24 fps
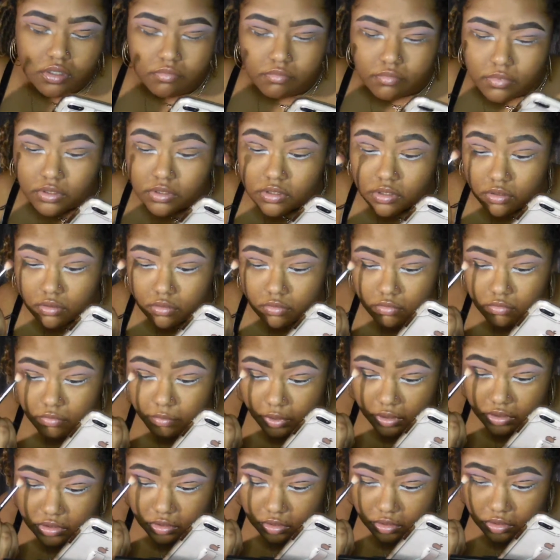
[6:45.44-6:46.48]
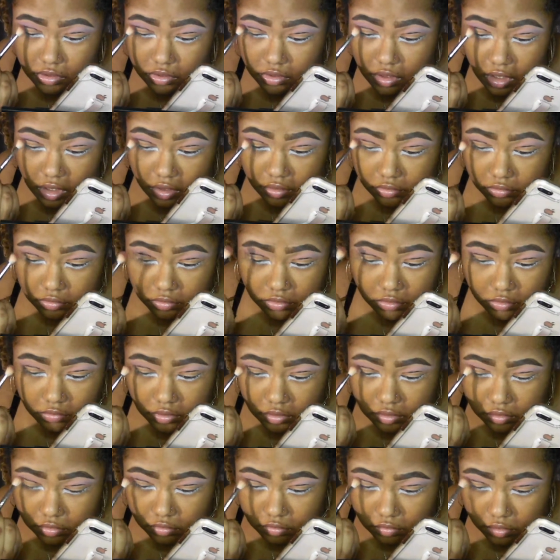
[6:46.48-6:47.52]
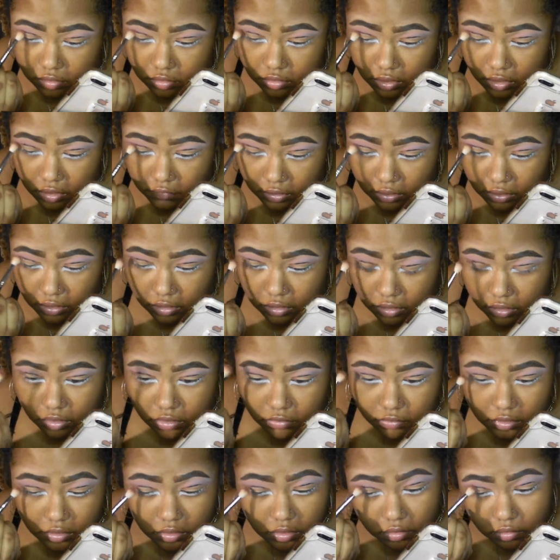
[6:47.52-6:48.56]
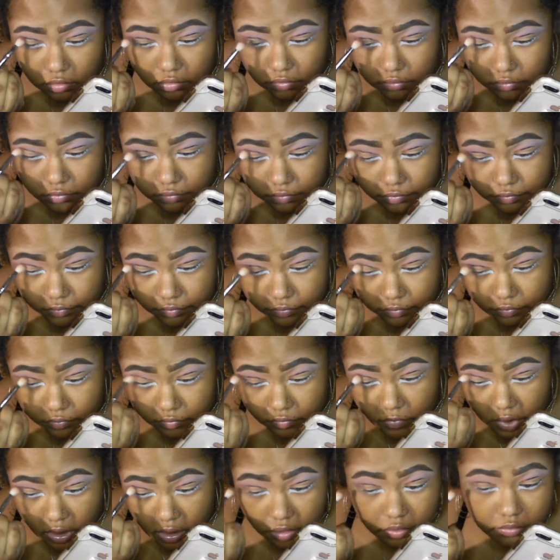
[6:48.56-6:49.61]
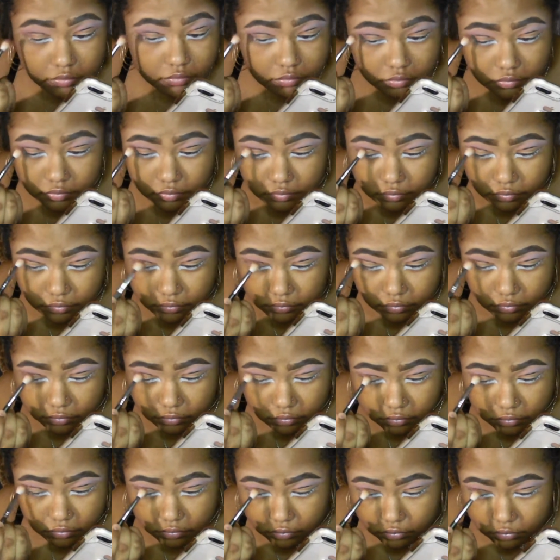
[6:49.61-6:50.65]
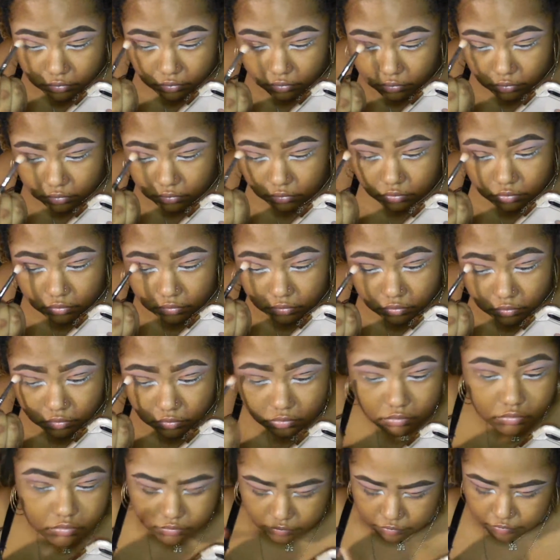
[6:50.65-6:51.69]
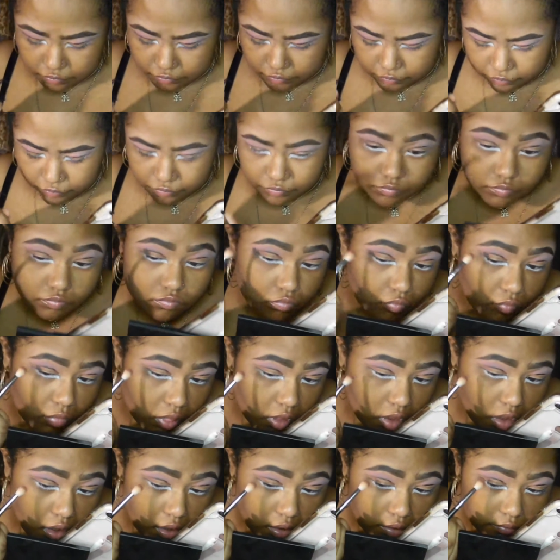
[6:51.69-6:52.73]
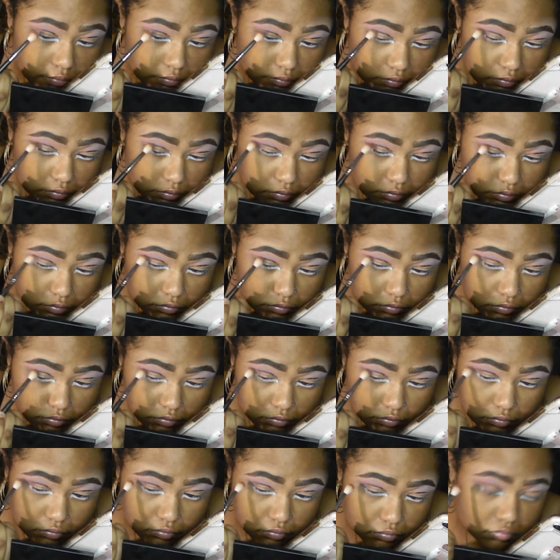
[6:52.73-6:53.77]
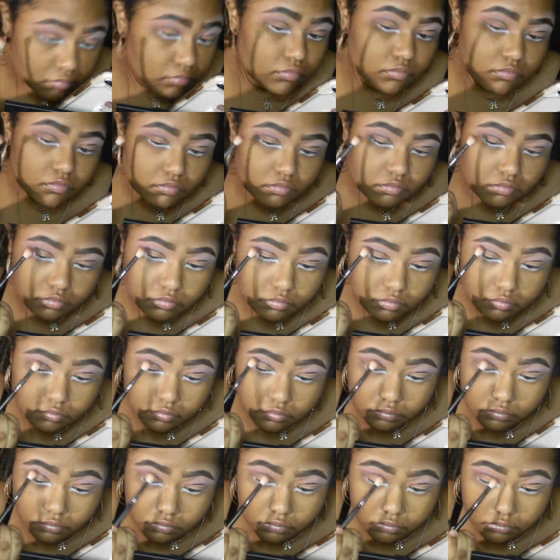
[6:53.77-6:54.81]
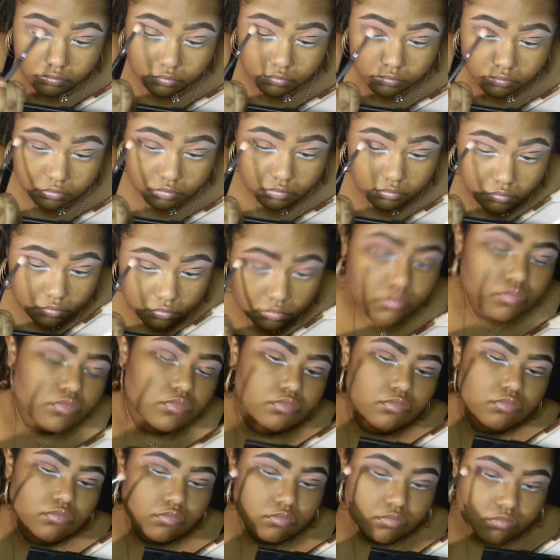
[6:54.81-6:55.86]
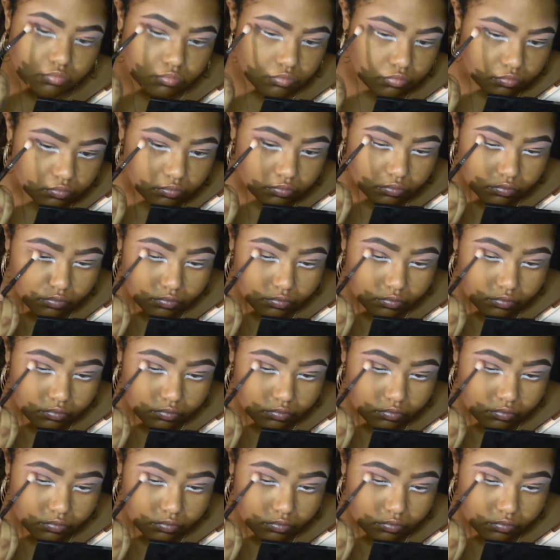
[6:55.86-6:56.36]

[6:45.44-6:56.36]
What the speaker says: And so here I am taking Escape. This is where we take an Escape, and I'm using a Morphe brush, the Morphe Fluffy brush. I don't know which one it is. I don't have them memorized.